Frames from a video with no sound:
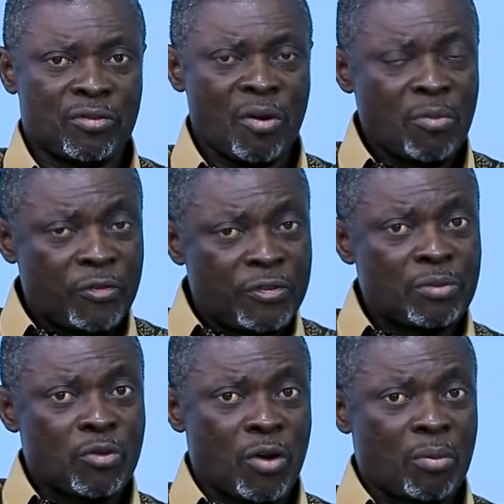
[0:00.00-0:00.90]

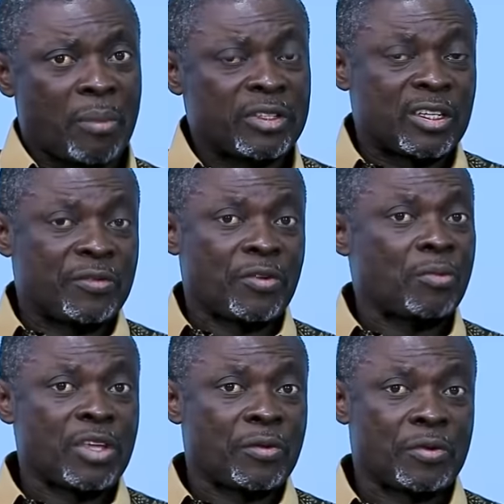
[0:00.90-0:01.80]
Omofim, Quamabetan, if you
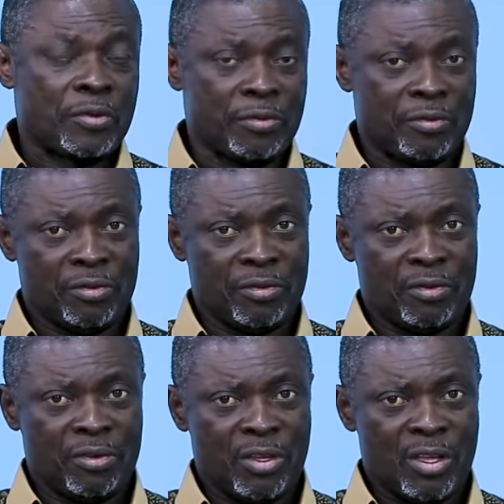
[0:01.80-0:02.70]
own your view.
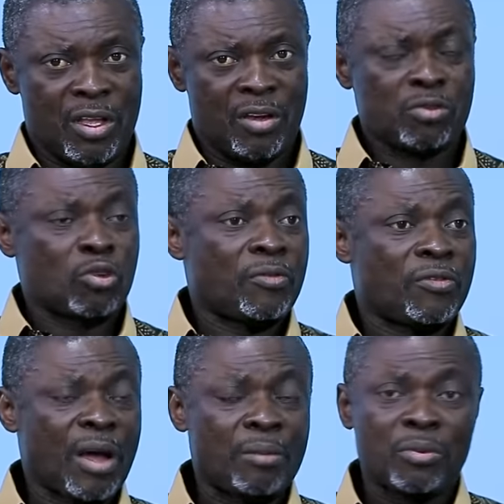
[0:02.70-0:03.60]
Was on
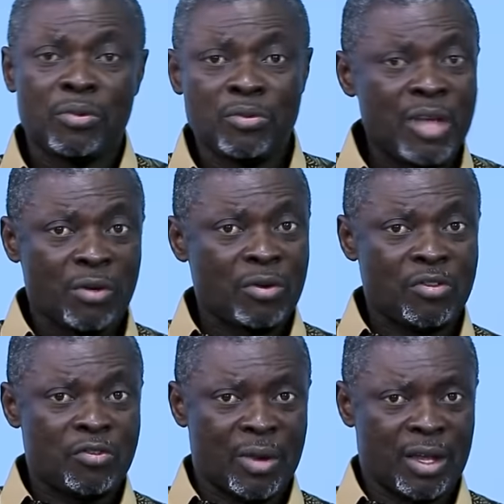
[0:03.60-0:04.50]
fire, Bubia
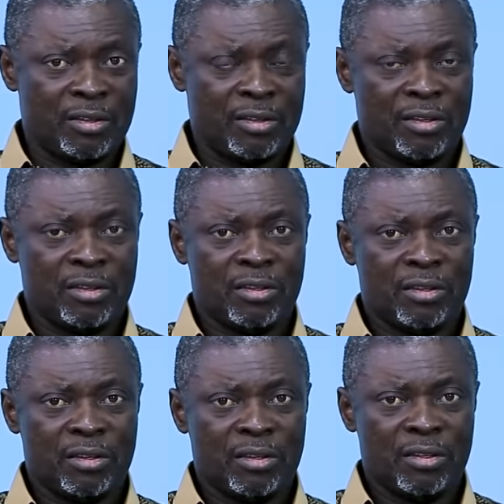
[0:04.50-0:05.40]
Crejuma.
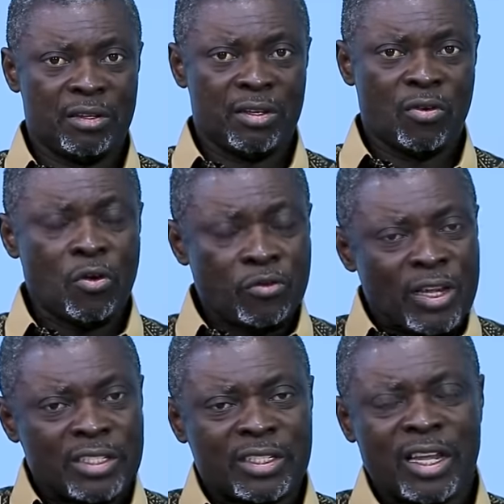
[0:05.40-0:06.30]
Or
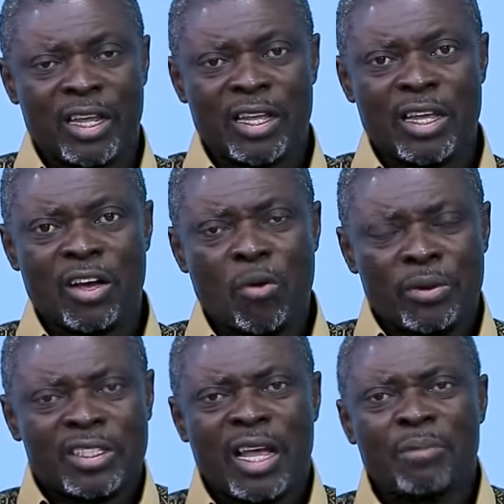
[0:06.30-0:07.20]
try and say,
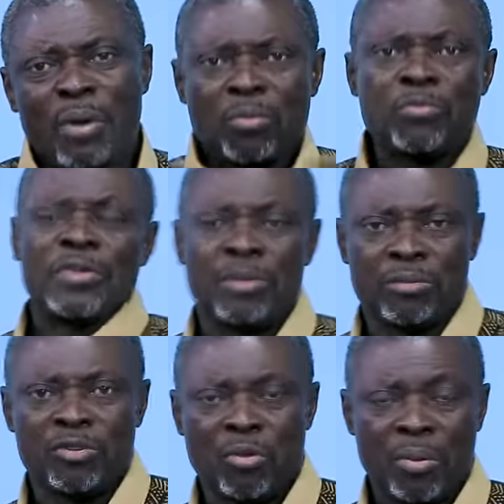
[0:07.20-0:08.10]
Obesa Bomu
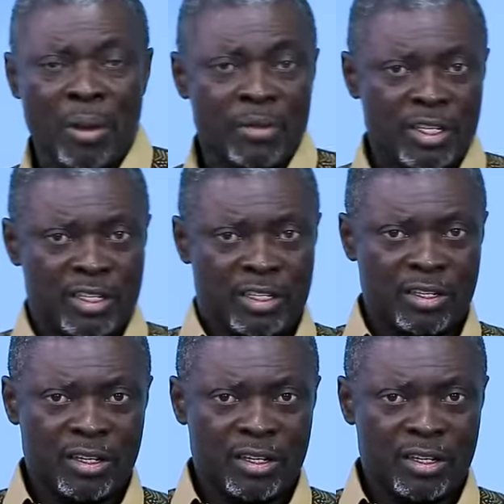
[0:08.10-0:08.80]
beam, or Baby Didi.